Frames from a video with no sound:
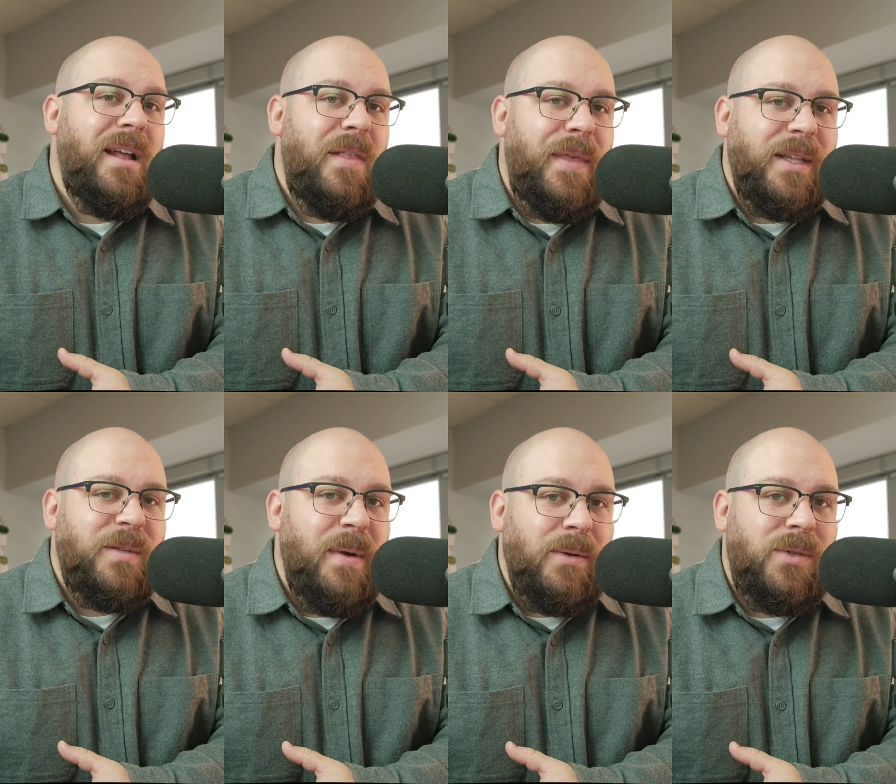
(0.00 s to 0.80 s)
that
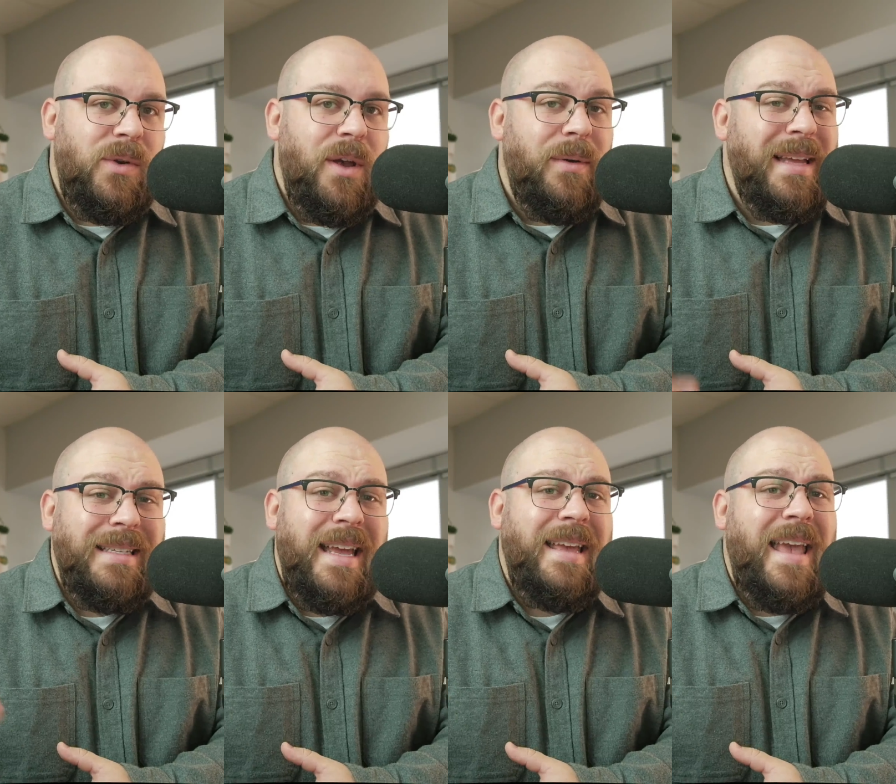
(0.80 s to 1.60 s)
Sprout Studio can
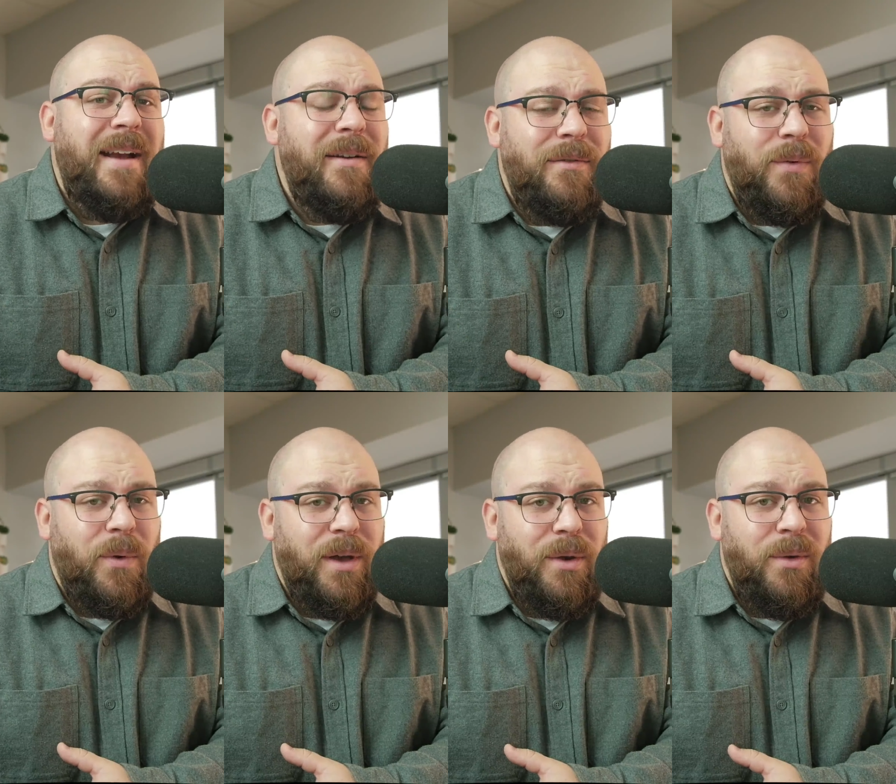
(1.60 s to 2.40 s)
take care of for
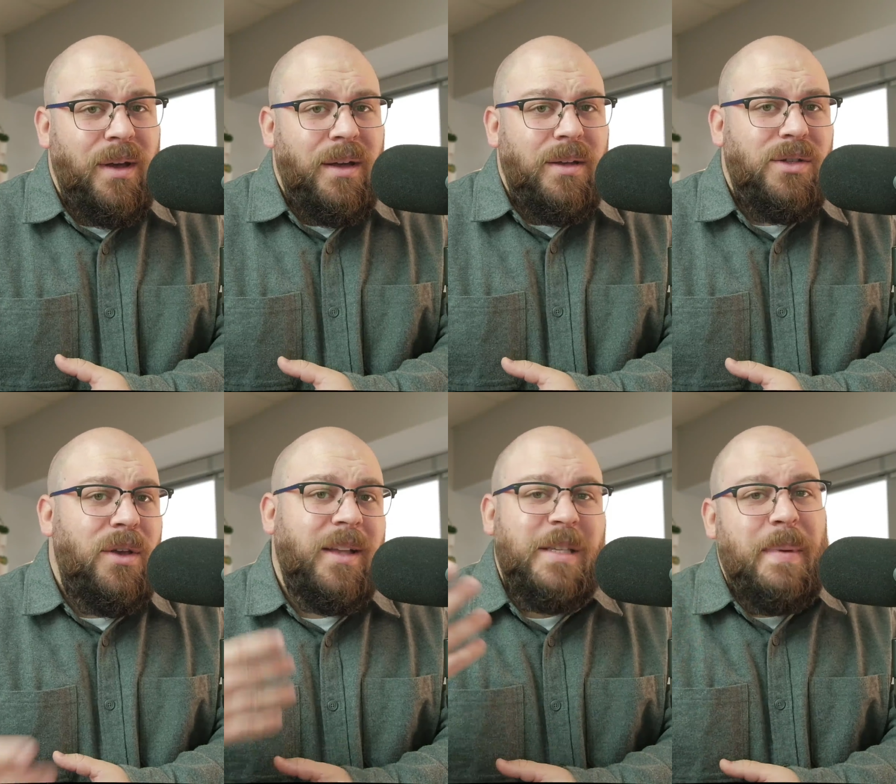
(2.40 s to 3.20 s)
you, so you
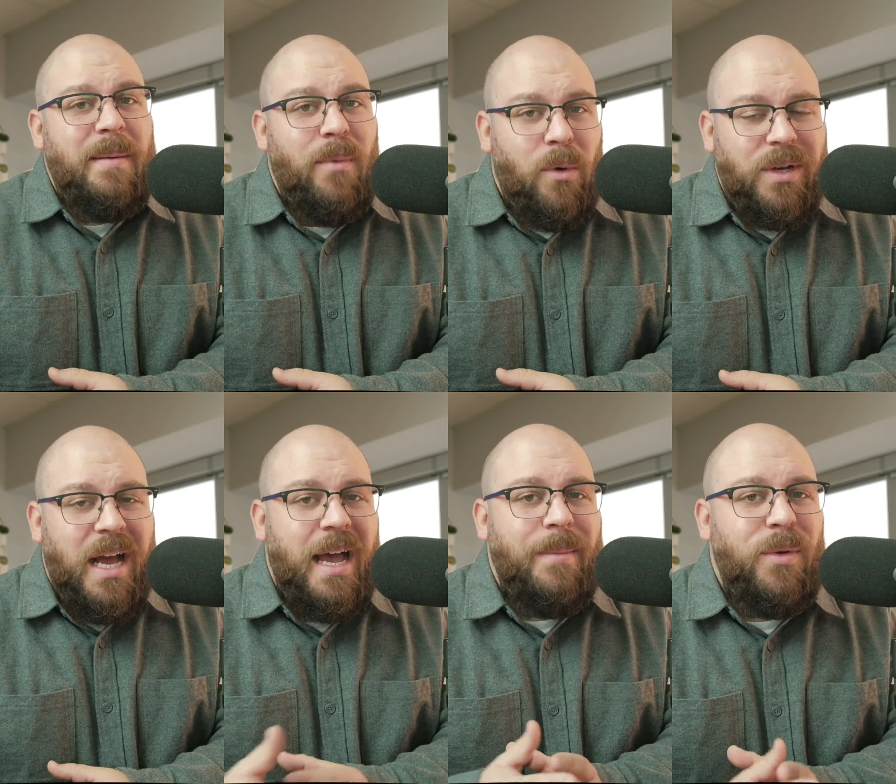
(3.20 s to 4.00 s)
can spend more
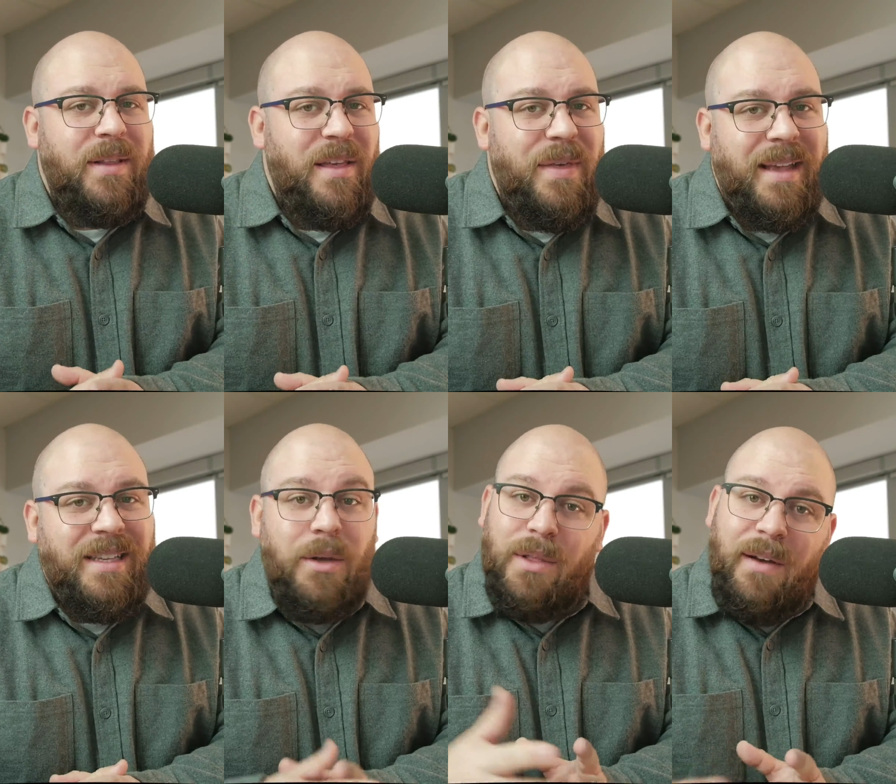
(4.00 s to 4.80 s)
time doing the things
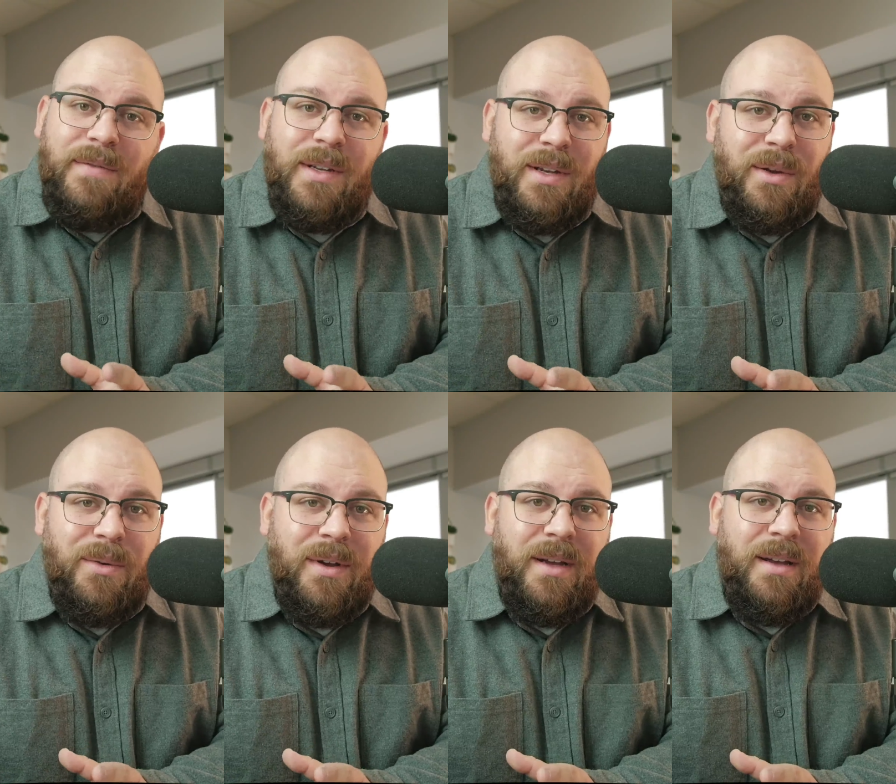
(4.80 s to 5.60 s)
that you love to
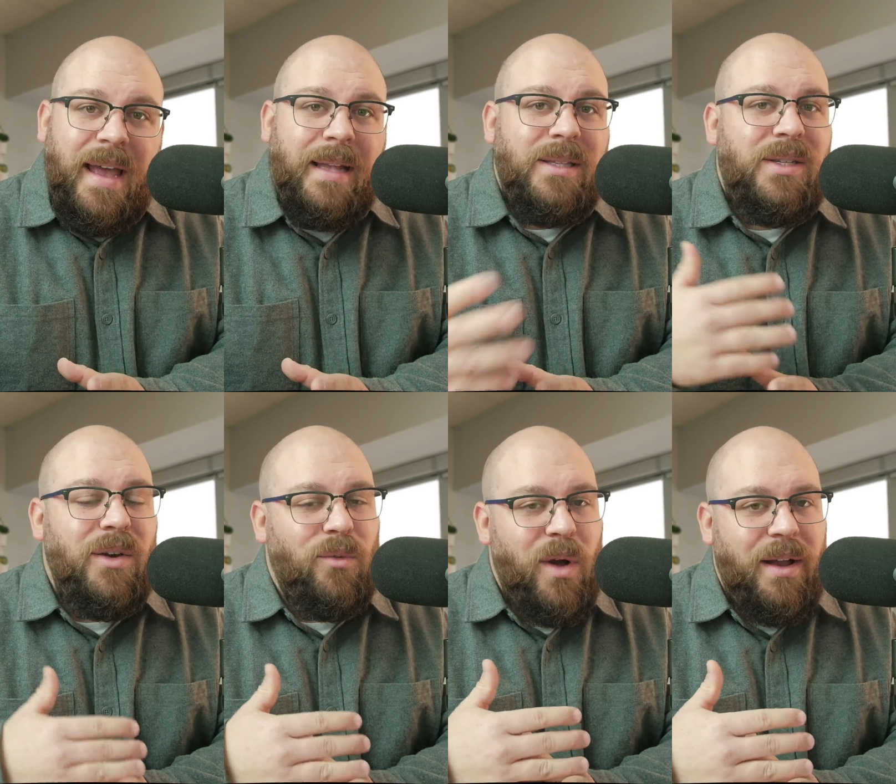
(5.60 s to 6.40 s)
do and
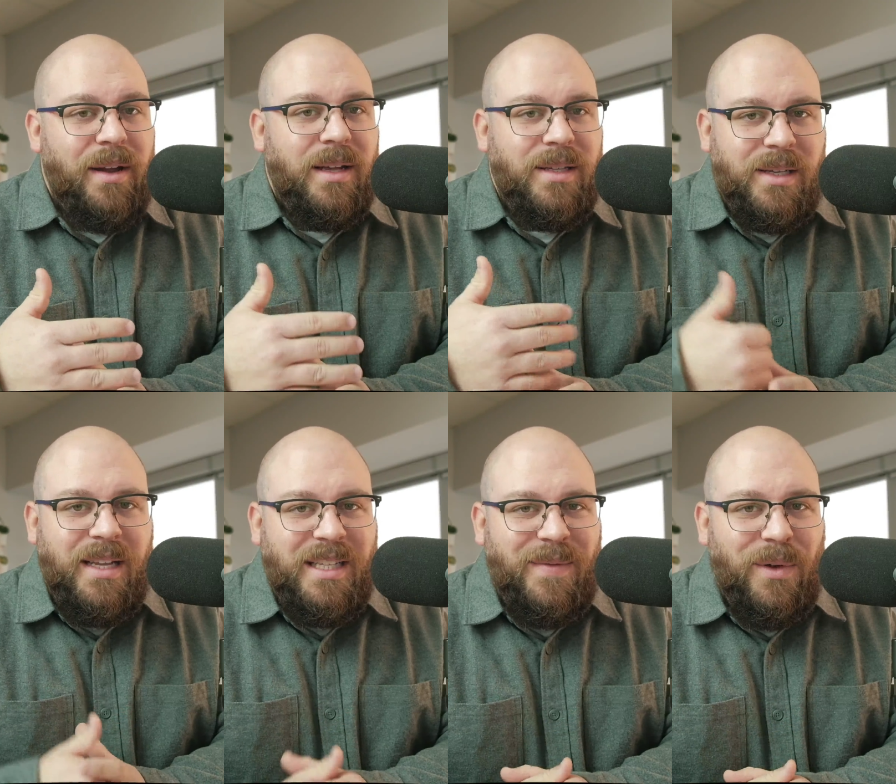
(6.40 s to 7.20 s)
still run a
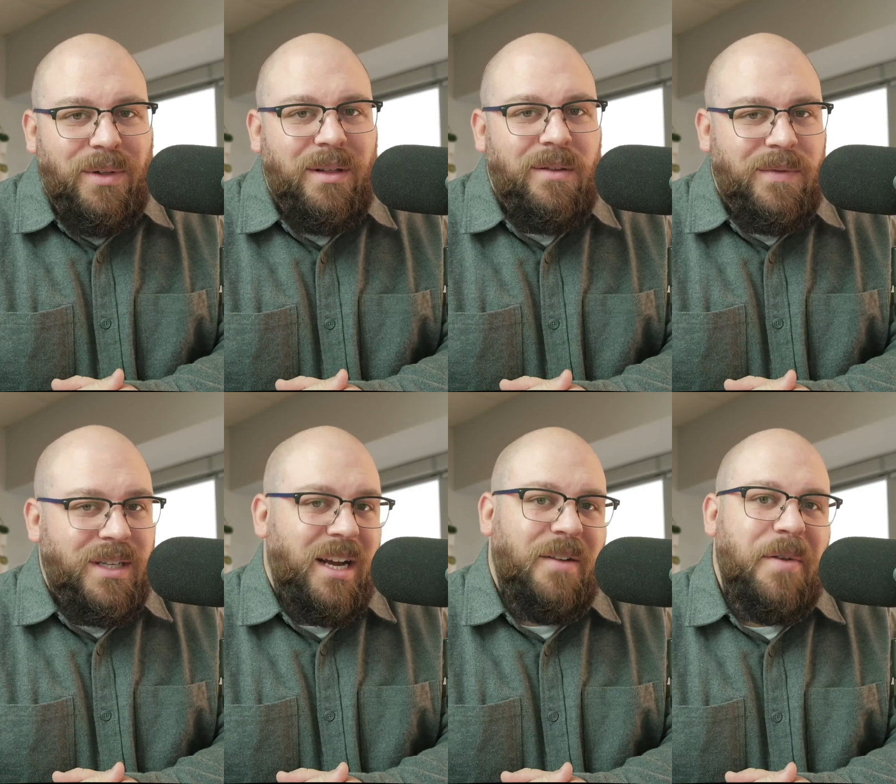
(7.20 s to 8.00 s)
successful
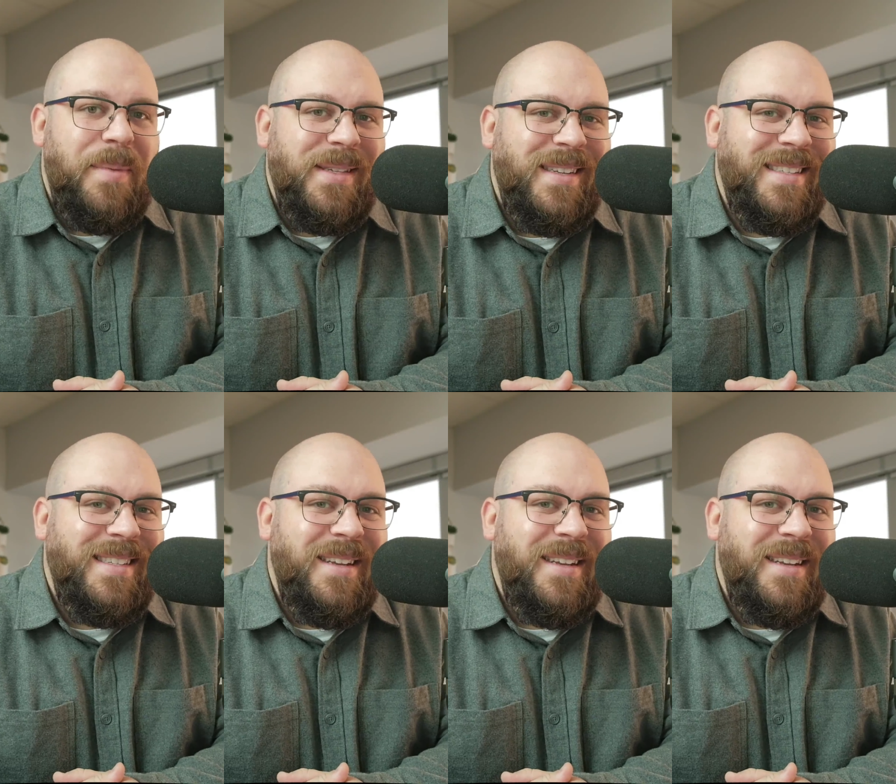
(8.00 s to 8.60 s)
photography business.